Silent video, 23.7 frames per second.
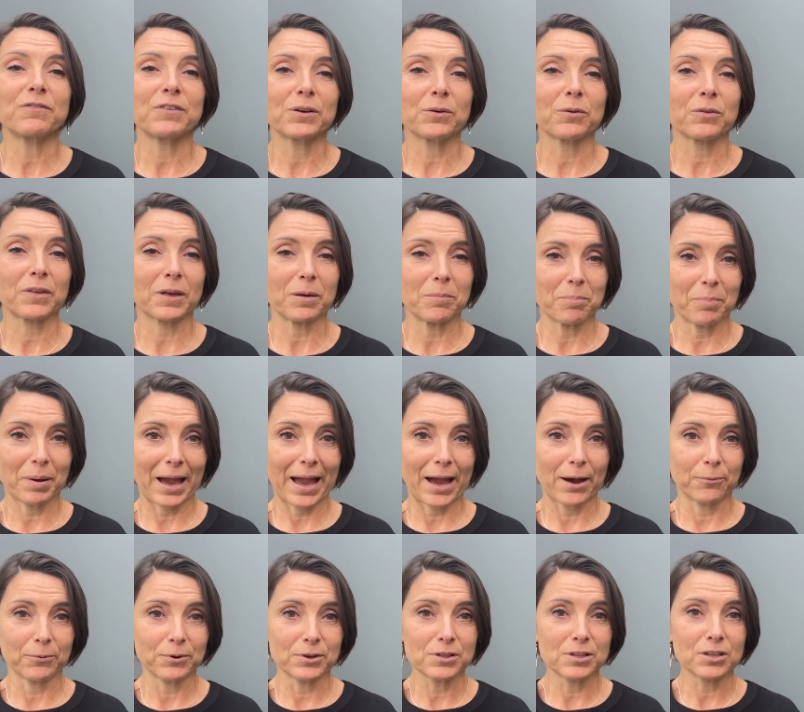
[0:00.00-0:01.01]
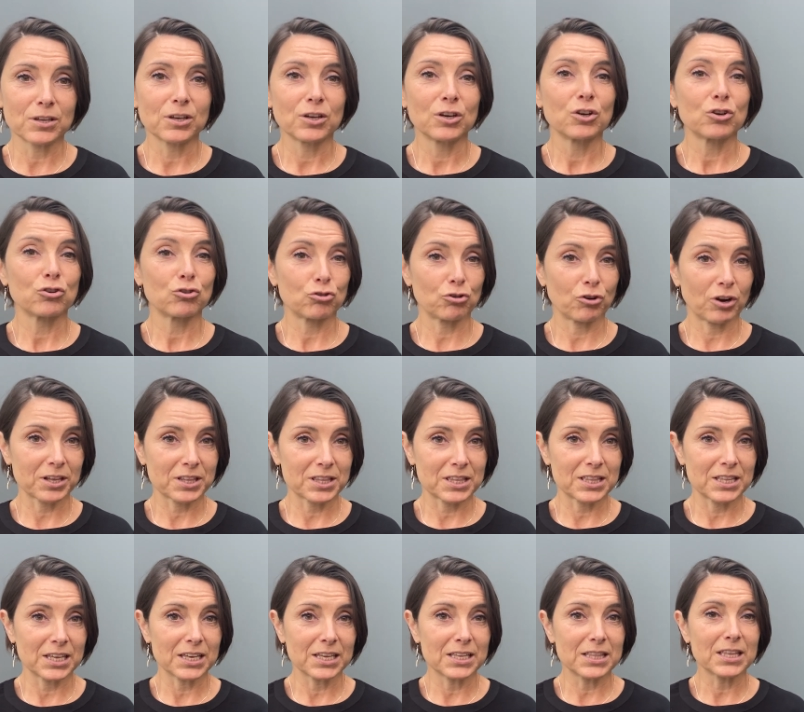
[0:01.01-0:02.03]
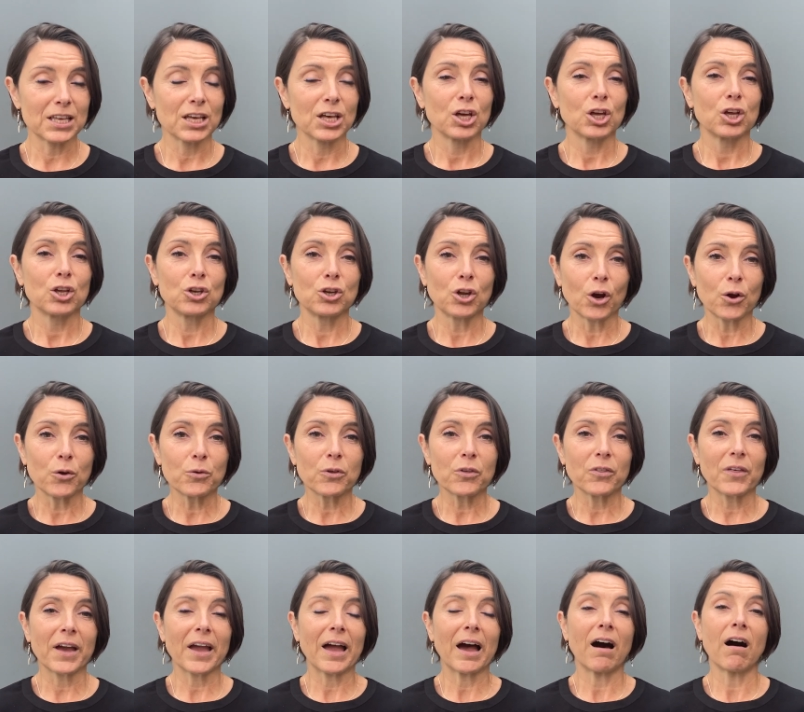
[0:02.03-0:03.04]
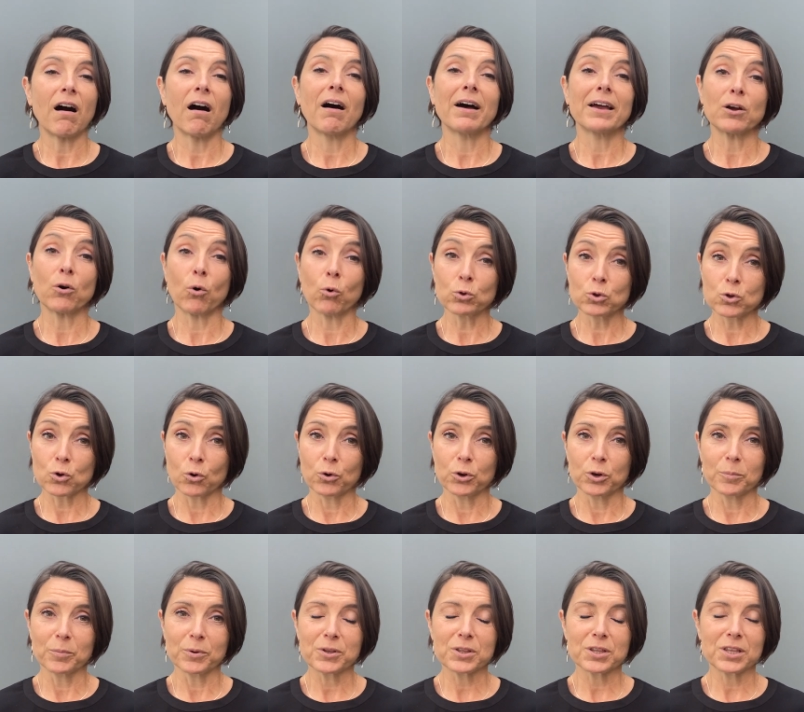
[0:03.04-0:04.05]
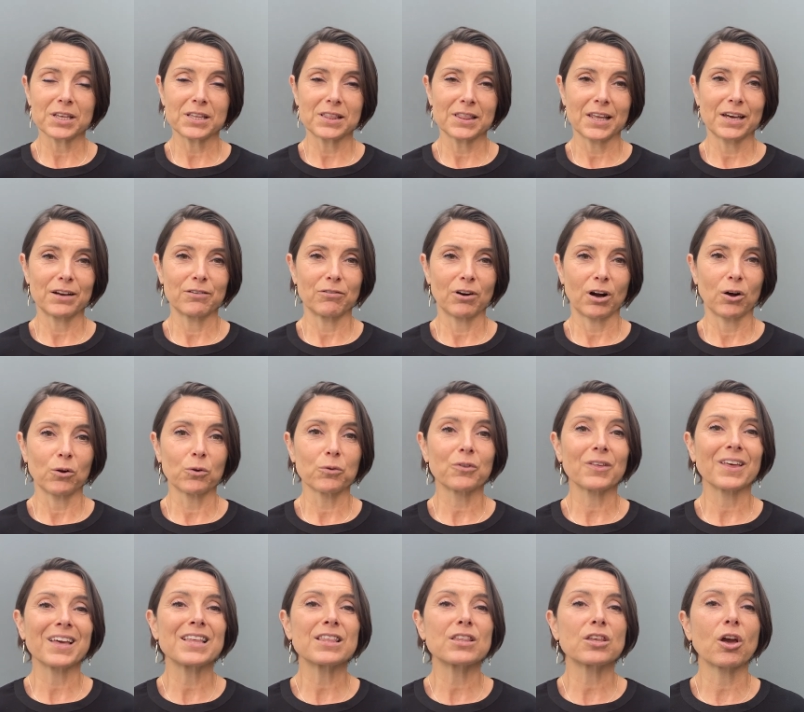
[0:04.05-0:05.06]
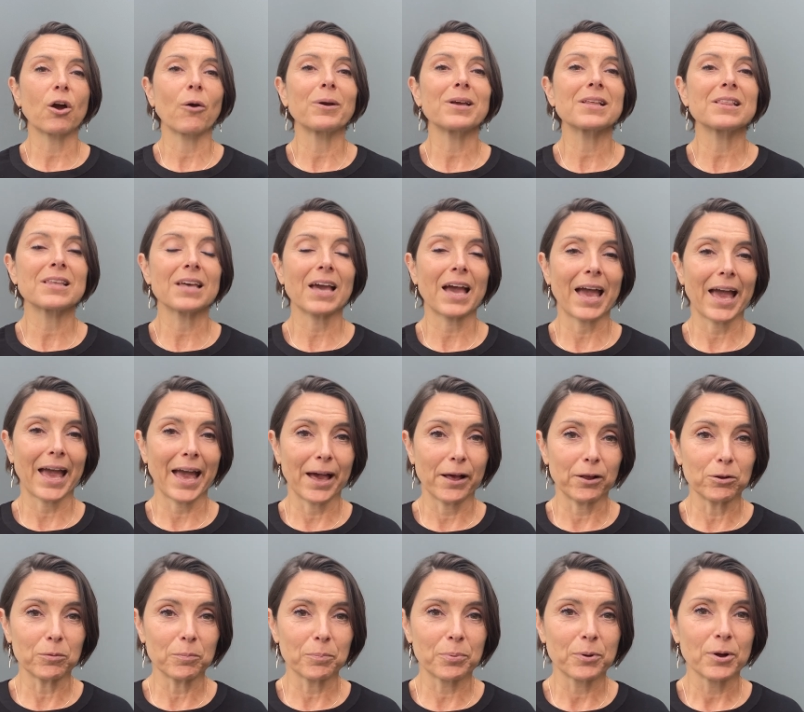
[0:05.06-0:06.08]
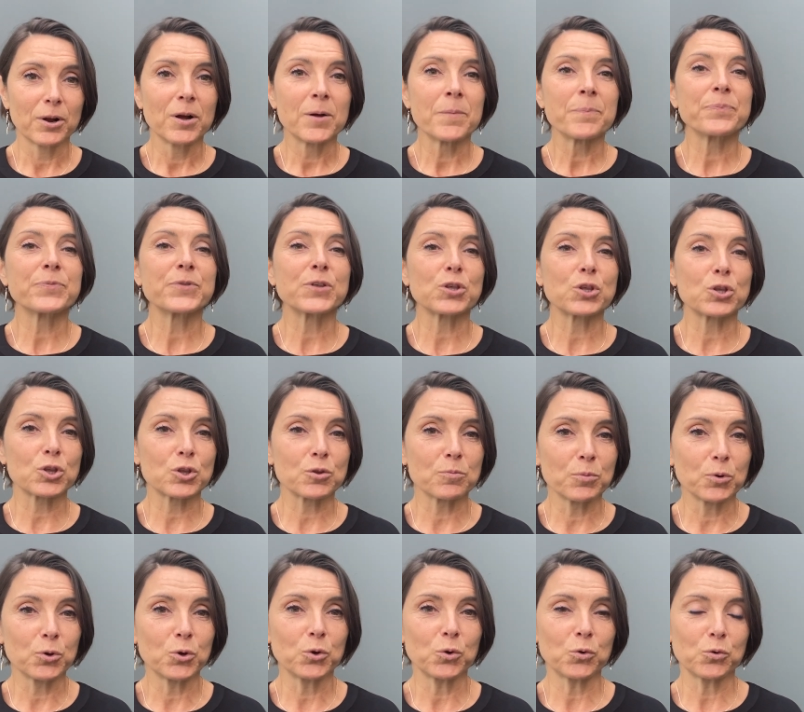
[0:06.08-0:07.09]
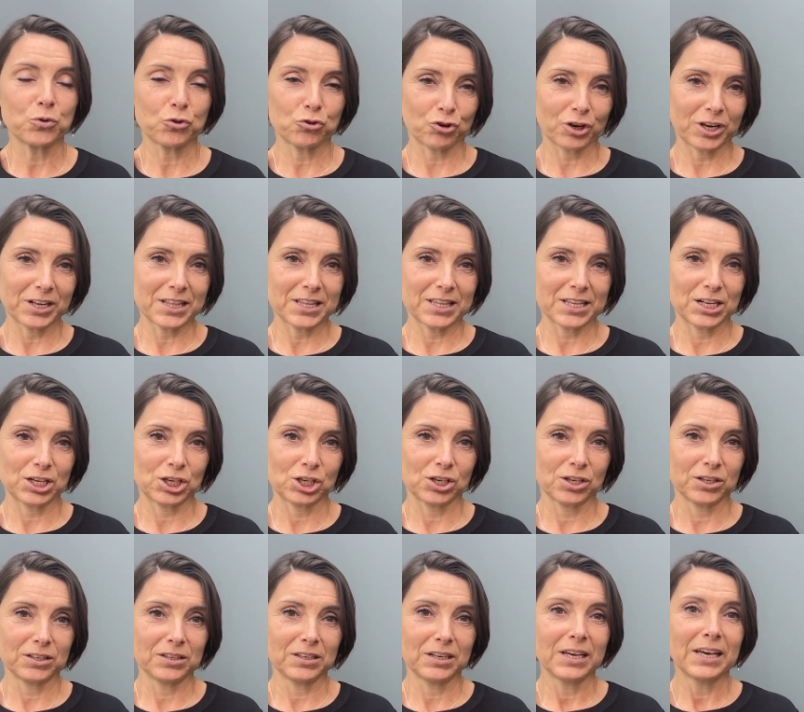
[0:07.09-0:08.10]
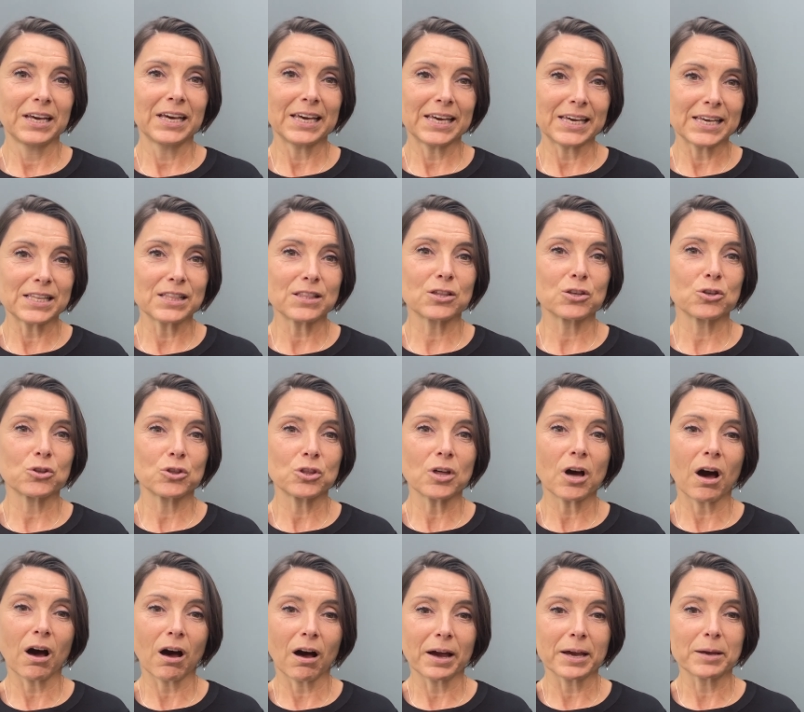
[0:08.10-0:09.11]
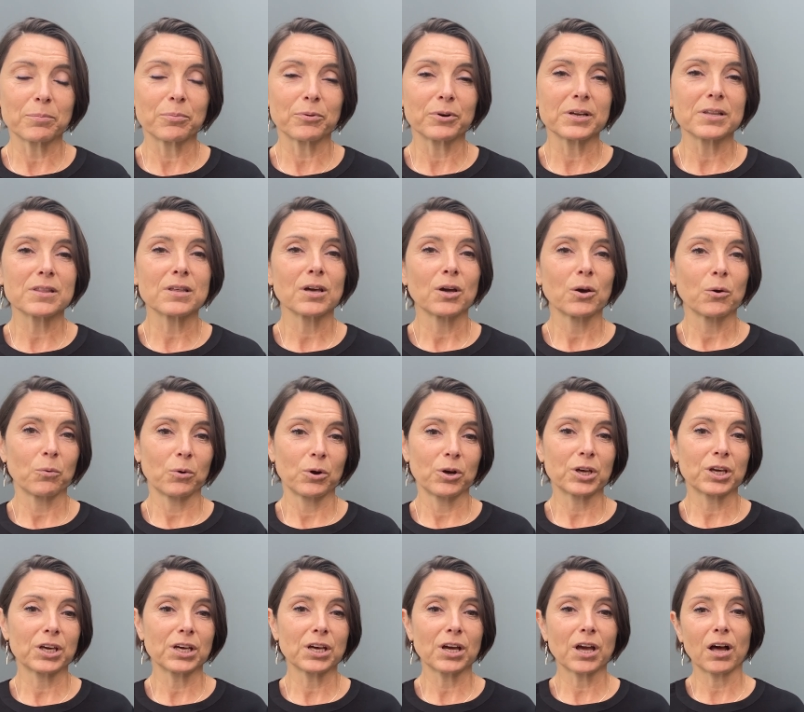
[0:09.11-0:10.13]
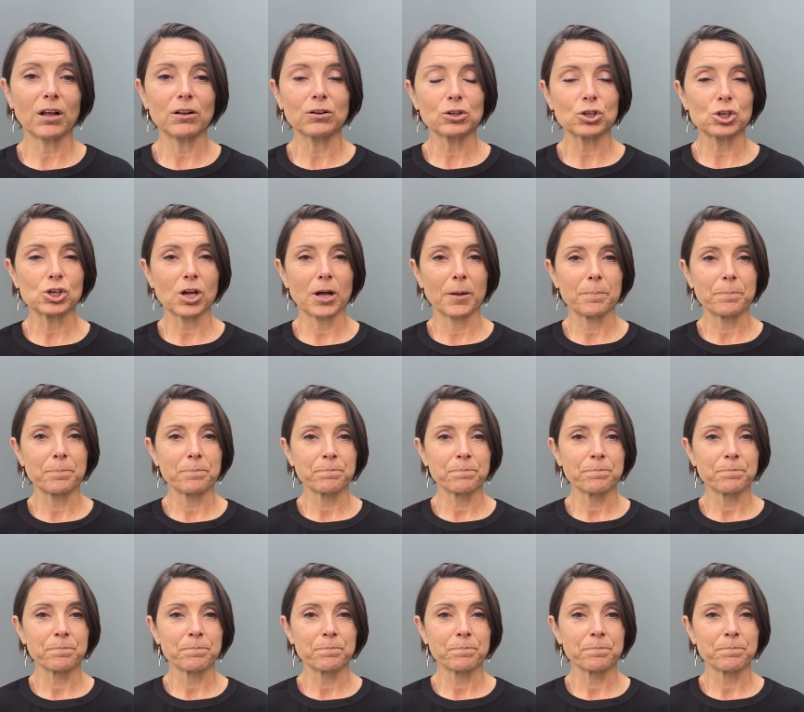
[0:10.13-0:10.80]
feels empowered, trusted, know that they are autonomous in their roles is going to help the smooth transition into the hybrid working culture.